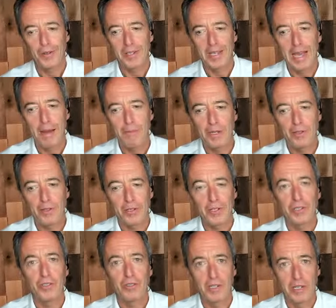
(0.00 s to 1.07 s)
healthy,
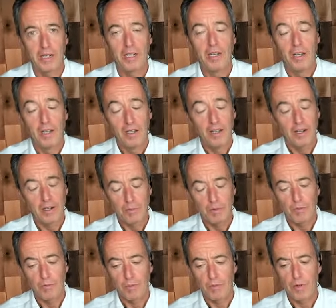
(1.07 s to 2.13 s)
happy-looking tree. It could
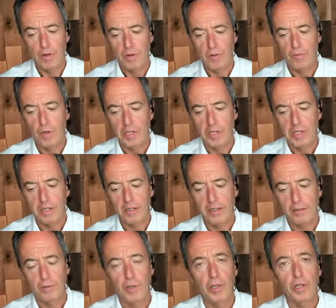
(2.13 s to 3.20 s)
be very, very
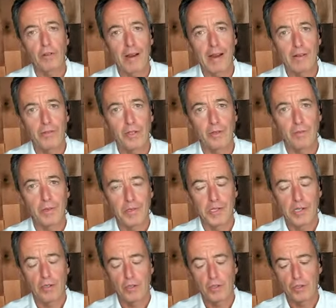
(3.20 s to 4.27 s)
healing, very grounding,
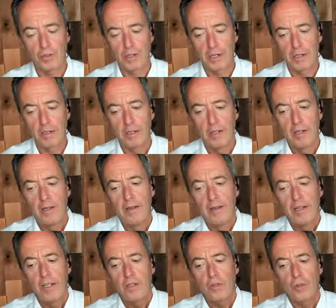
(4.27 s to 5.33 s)
very nurturing.
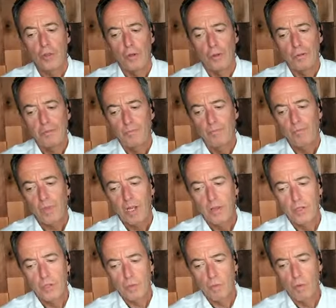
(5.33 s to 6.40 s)
So
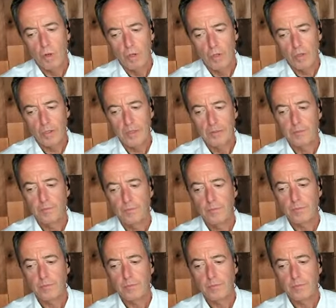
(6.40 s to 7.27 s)
this work